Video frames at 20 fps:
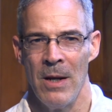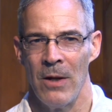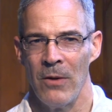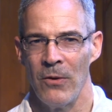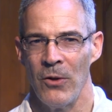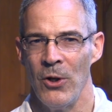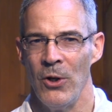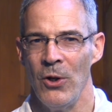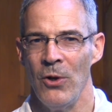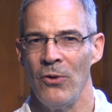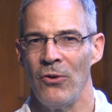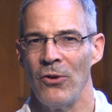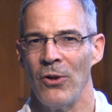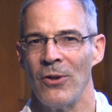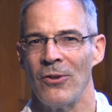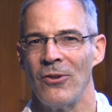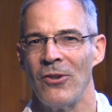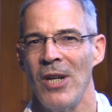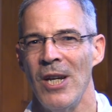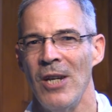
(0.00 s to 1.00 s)
The New
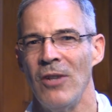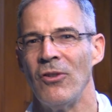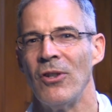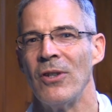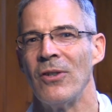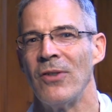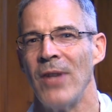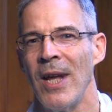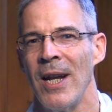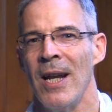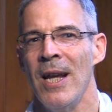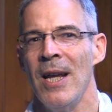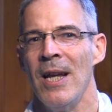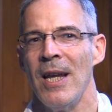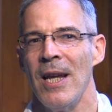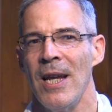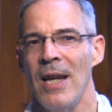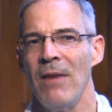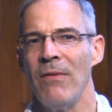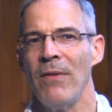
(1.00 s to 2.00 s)
Church teaches that
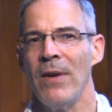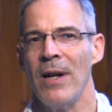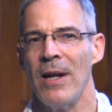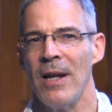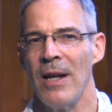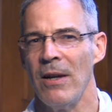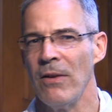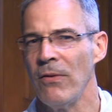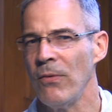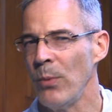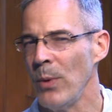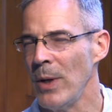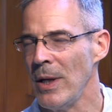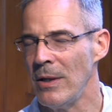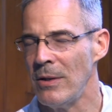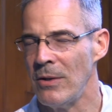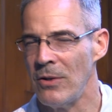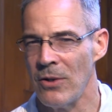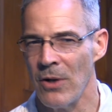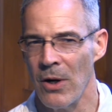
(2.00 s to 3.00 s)
even if we
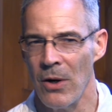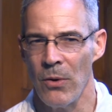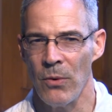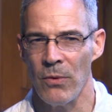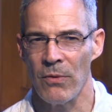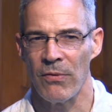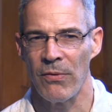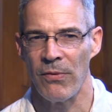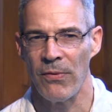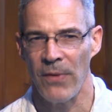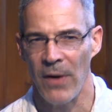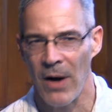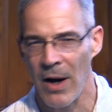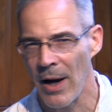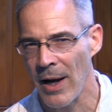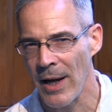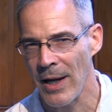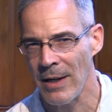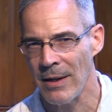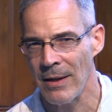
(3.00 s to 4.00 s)
don't
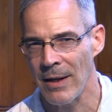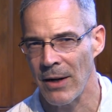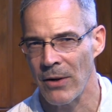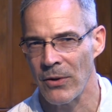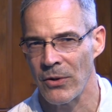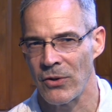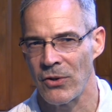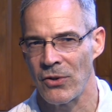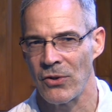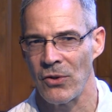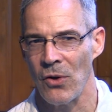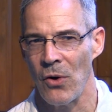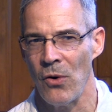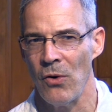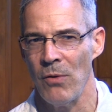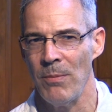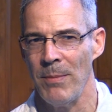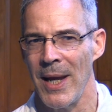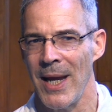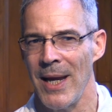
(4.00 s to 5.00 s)
find our
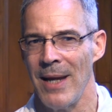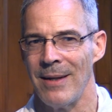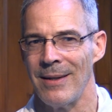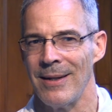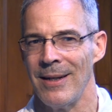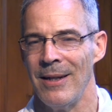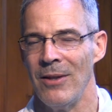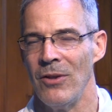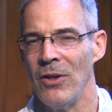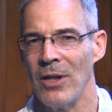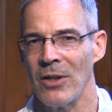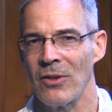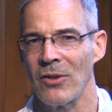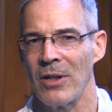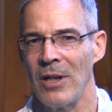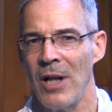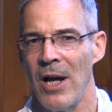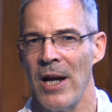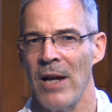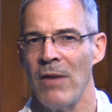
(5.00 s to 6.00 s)
soulmate in this
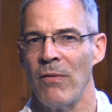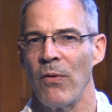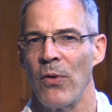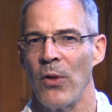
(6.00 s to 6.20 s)
life,